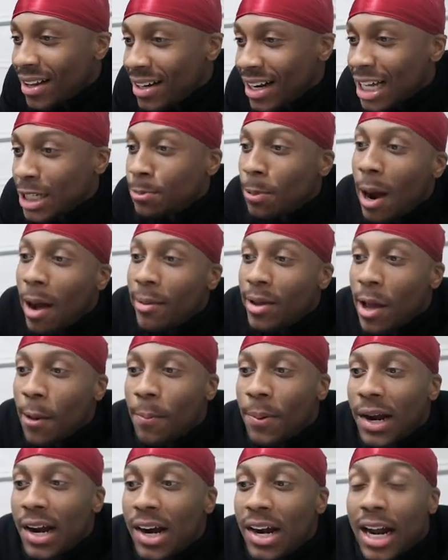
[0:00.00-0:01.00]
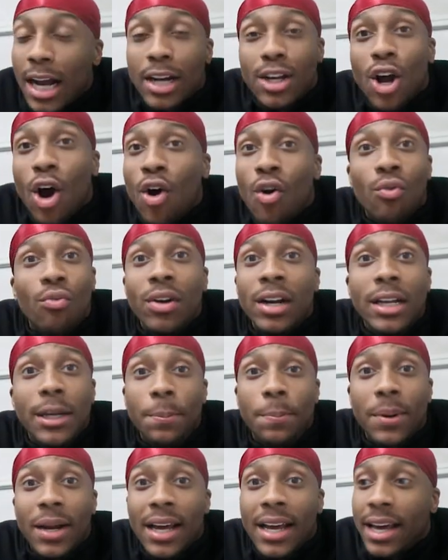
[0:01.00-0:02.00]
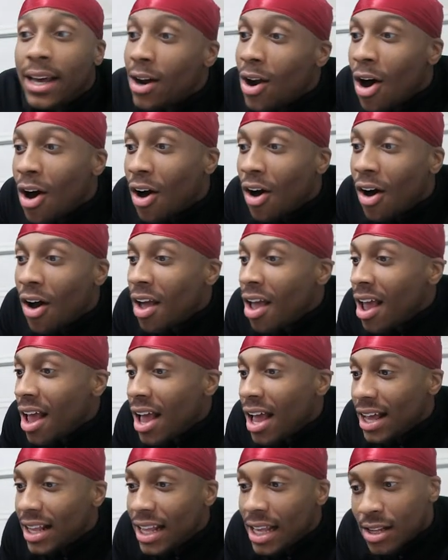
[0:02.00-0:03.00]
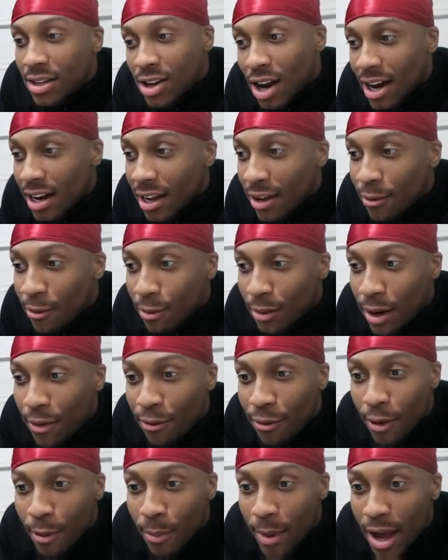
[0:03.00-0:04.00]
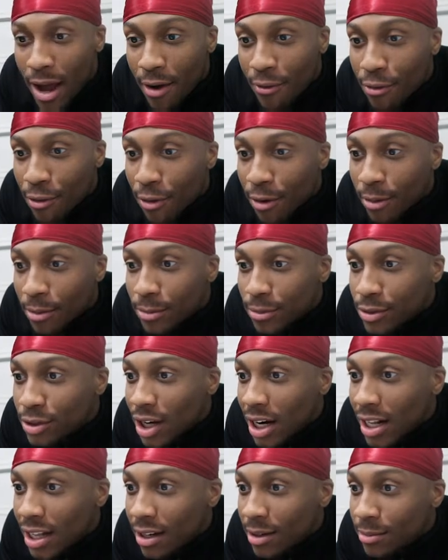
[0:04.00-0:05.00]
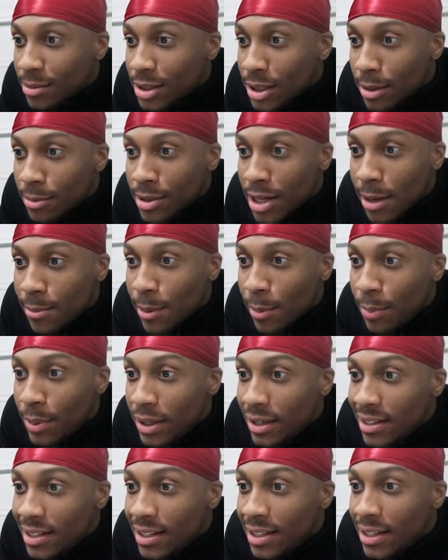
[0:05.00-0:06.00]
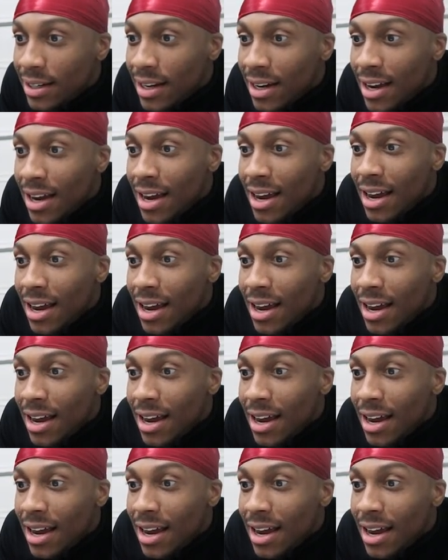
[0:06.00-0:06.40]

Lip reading: That's probably a player that don't really play at all. They try to give him, they feel bad for him. Try to get him some type of PT.